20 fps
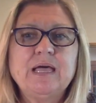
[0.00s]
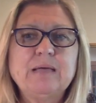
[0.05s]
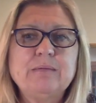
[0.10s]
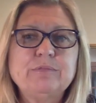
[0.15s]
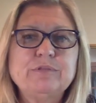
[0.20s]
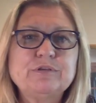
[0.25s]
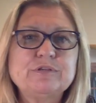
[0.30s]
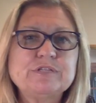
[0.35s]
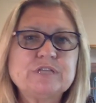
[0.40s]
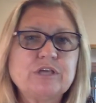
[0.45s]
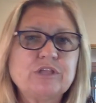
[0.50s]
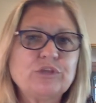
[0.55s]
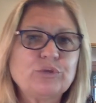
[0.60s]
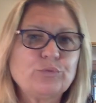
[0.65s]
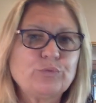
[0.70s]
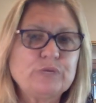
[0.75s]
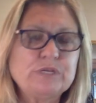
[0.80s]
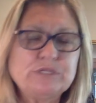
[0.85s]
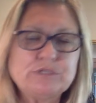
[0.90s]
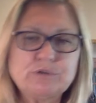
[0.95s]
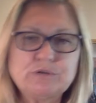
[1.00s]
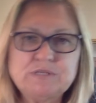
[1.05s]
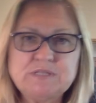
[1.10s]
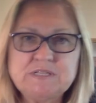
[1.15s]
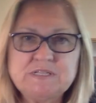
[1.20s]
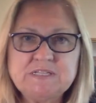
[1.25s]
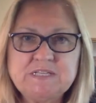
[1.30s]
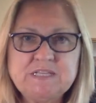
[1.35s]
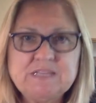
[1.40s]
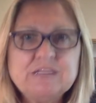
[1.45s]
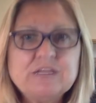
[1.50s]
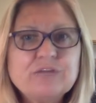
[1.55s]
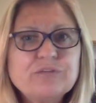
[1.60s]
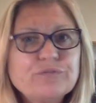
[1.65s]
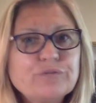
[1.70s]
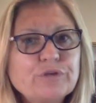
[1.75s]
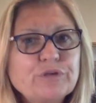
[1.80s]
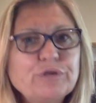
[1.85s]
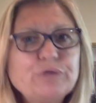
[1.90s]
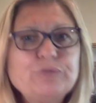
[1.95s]
There's other resources in there
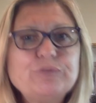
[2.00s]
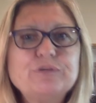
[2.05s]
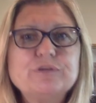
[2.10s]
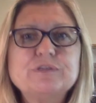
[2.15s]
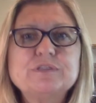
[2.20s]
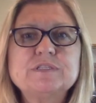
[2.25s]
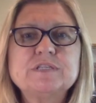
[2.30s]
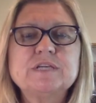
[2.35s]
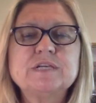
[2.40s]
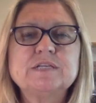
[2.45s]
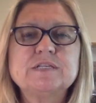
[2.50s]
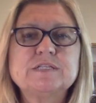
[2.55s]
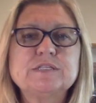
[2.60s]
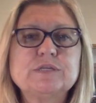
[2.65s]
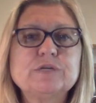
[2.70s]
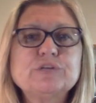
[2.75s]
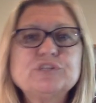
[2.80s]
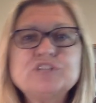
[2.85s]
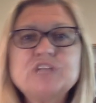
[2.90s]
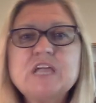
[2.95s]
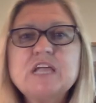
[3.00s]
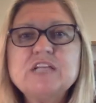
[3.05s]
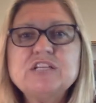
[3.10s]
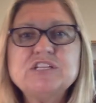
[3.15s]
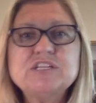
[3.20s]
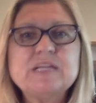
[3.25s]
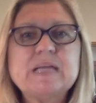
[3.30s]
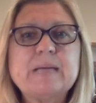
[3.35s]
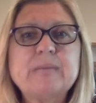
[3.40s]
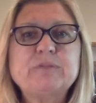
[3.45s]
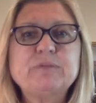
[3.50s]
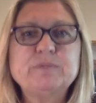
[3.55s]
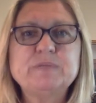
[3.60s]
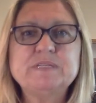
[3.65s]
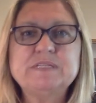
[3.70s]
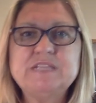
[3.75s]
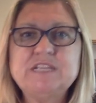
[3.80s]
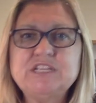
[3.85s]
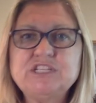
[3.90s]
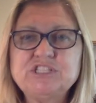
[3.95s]
for you. There's a search engine
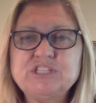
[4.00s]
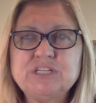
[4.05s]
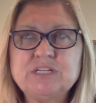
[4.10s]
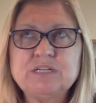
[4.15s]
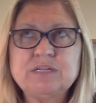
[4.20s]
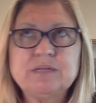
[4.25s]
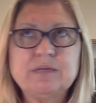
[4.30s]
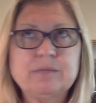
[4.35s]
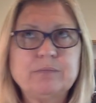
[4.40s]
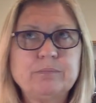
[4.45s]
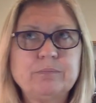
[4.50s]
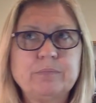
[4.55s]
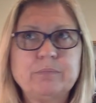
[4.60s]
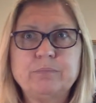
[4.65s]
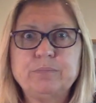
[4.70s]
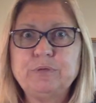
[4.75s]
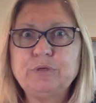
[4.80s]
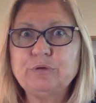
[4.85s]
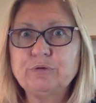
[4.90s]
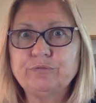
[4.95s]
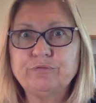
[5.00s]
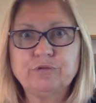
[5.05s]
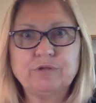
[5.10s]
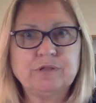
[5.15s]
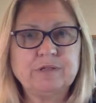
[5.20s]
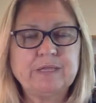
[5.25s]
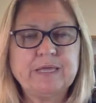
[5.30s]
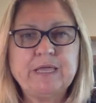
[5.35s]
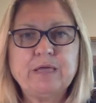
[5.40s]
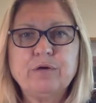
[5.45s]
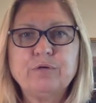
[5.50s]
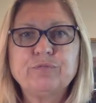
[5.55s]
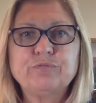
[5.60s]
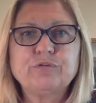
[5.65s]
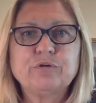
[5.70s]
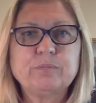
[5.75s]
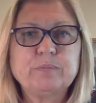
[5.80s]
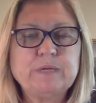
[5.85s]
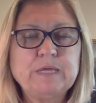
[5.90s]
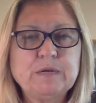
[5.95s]
optimization, a beautiful layout
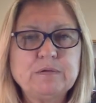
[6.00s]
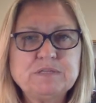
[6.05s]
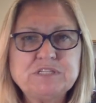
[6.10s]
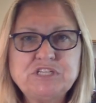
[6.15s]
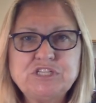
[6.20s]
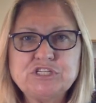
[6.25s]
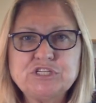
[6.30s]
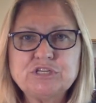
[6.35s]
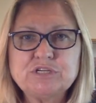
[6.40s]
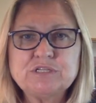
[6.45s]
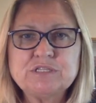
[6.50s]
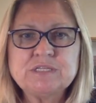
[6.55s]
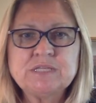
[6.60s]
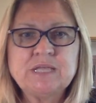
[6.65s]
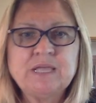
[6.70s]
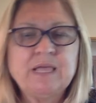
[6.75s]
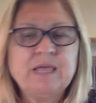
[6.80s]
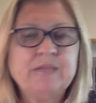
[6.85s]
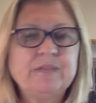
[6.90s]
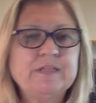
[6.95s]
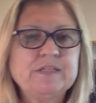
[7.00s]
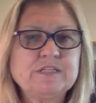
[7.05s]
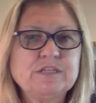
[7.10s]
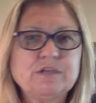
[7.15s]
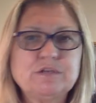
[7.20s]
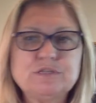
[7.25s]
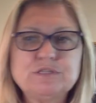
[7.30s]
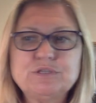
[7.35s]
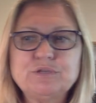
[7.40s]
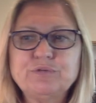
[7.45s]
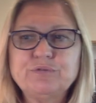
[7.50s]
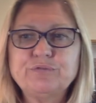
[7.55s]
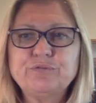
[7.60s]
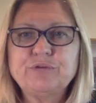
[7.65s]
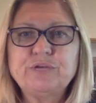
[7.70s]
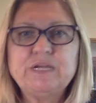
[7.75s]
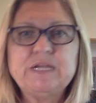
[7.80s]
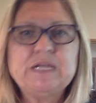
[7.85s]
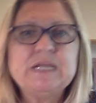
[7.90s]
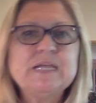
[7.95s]
for piano teachers that's also
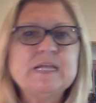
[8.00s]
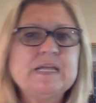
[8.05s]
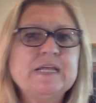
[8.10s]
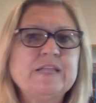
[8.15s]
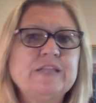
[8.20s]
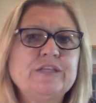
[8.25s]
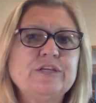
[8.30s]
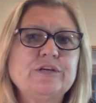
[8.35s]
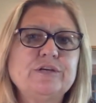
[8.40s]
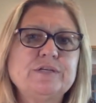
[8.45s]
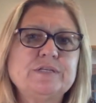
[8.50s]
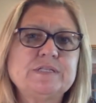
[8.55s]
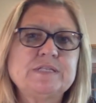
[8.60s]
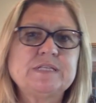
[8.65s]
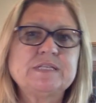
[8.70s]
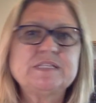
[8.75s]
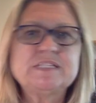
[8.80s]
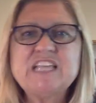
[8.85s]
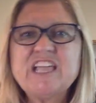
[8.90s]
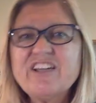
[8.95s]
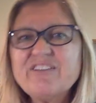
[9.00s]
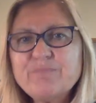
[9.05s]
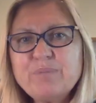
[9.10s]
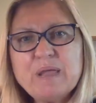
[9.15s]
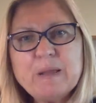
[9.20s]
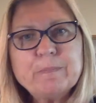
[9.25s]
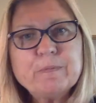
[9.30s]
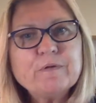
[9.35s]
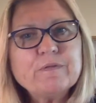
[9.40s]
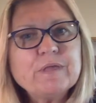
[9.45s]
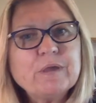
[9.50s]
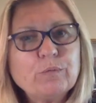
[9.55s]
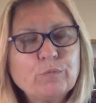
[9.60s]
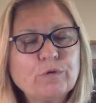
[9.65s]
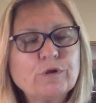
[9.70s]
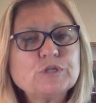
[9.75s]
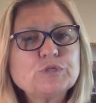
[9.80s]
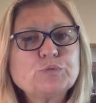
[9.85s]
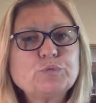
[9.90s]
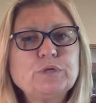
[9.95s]
free. There's staff paper that
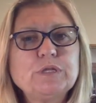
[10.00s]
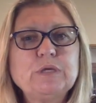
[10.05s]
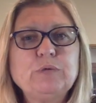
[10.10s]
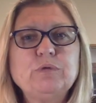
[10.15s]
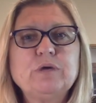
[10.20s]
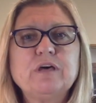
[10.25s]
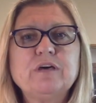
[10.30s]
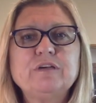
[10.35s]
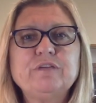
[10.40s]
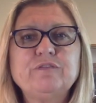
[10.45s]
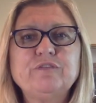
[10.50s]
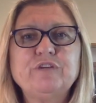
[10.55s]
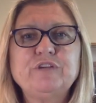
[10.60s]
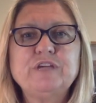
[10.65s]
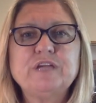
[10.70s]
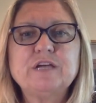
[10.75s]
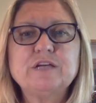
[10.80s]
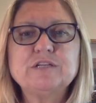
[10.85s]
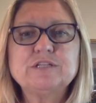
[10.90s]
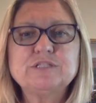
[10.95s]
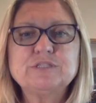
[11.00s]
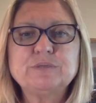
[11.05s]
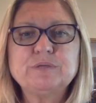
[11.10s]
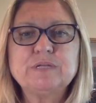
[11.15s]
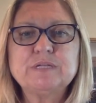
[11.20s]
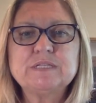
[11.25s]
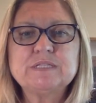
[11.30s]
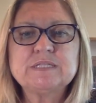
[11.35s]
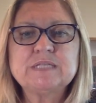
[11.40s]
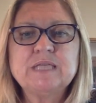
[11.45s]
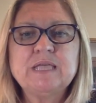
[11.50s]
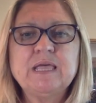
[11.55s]
works really well for young students.